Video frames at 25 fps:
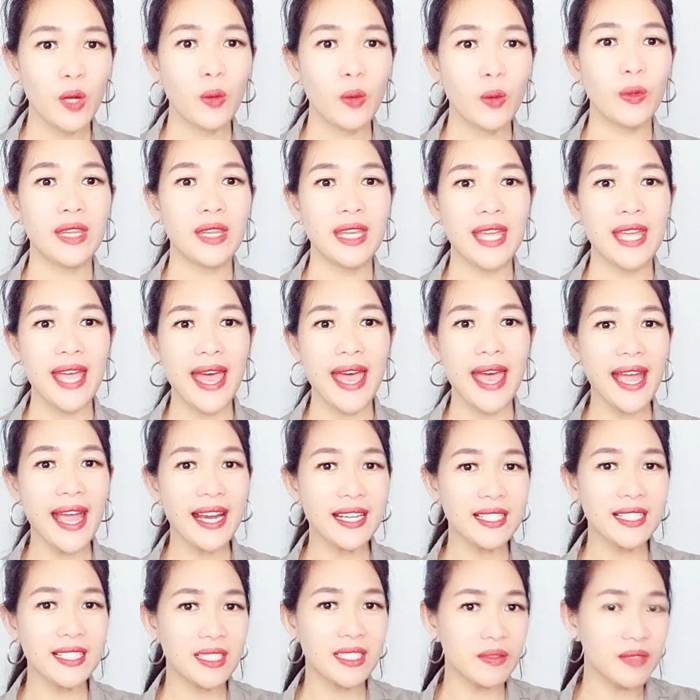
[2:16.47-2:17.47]
with the
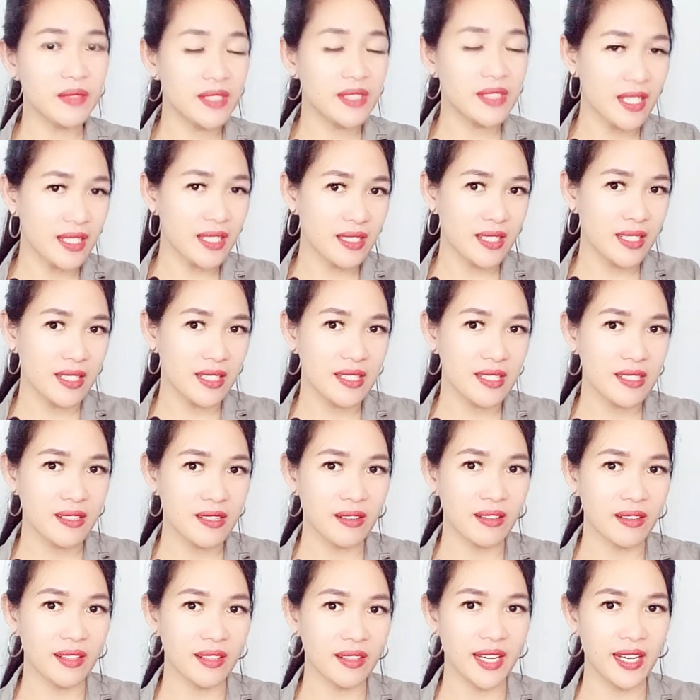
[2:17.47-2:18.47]
active sentence
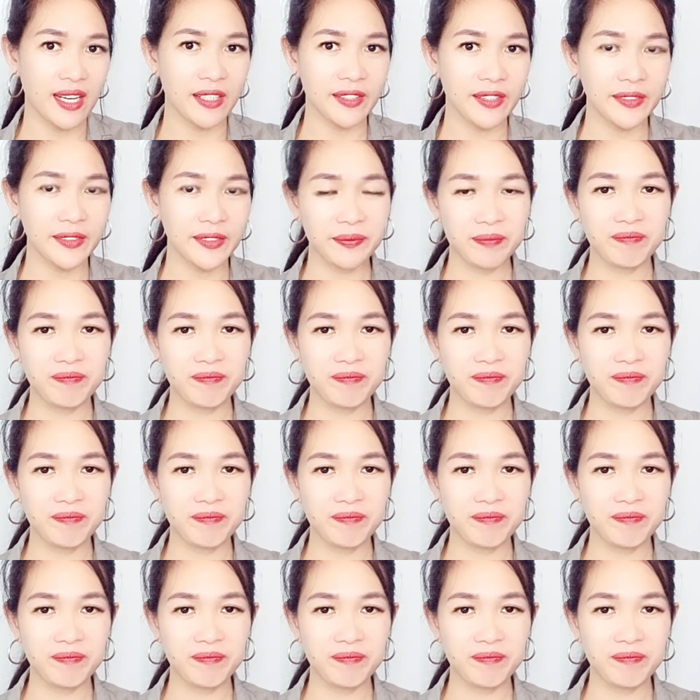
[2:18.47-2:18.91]
earlier.